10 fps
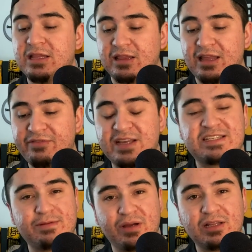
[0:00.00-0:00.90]
living
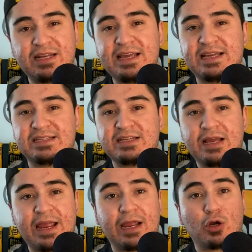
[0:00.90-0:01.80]
stability is
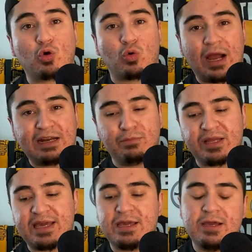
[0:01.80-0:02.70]

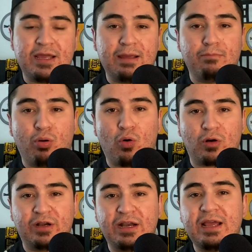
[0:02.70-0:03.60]
incredibly
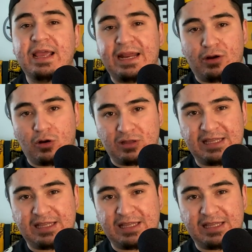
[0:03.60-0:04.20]
important in early